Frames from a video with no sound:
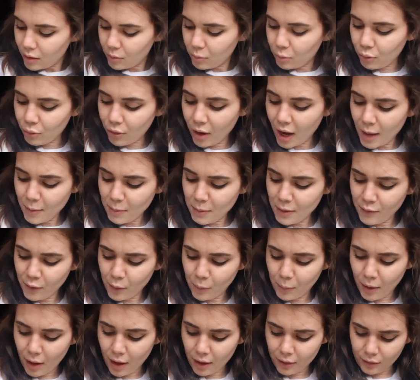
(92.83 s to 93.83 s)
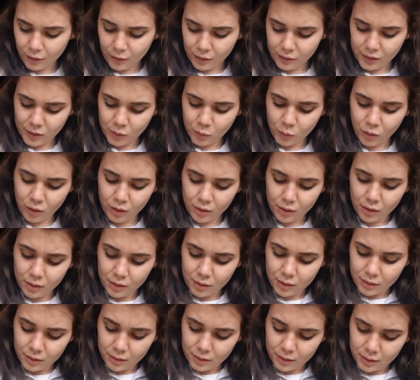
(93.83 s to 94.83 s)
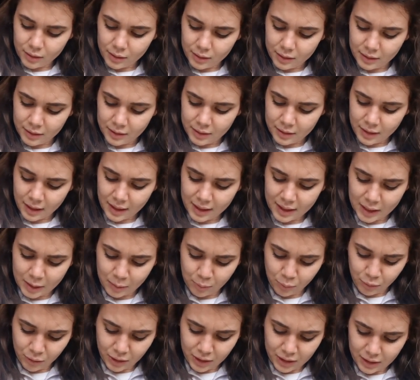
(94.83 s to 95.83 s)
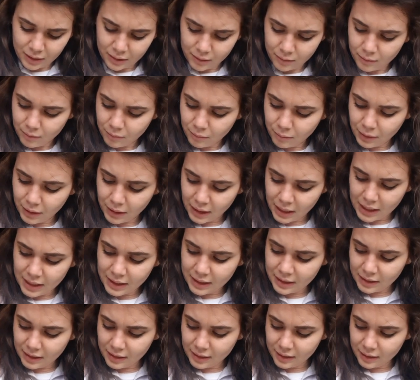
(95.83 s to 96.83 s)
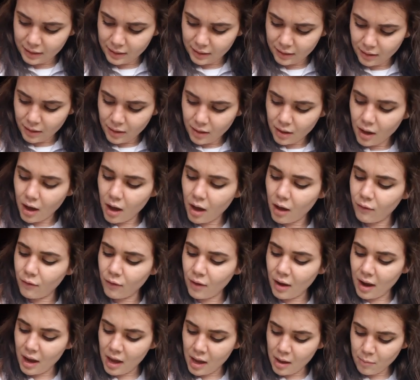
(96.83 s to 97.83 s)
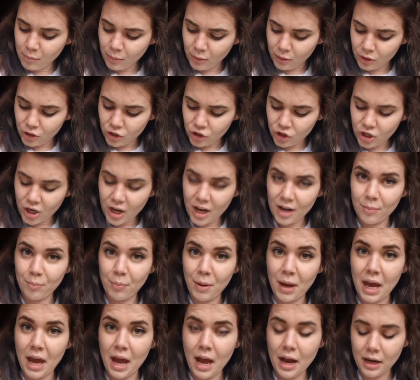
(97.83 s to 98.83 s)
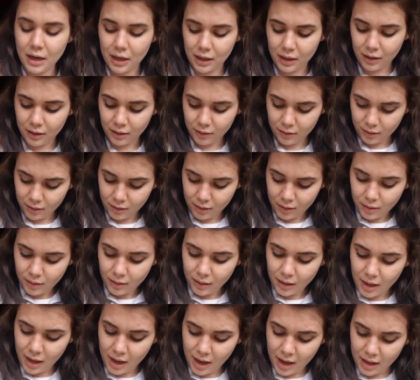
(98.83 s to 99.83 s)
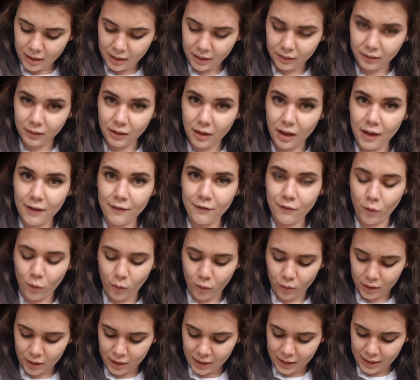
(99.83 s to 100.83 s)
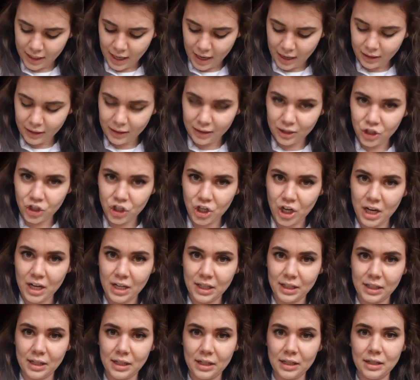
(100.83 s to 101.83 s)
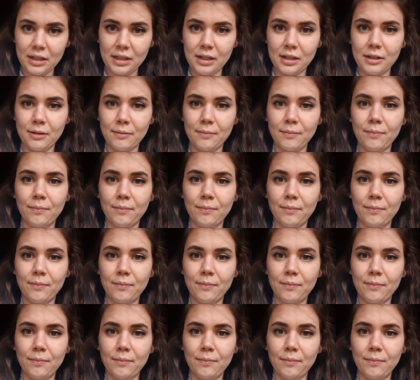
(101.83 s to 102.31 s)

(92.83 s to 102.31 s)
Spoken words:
Primeval puddles were desperate places of ambush and panic and life or death chases.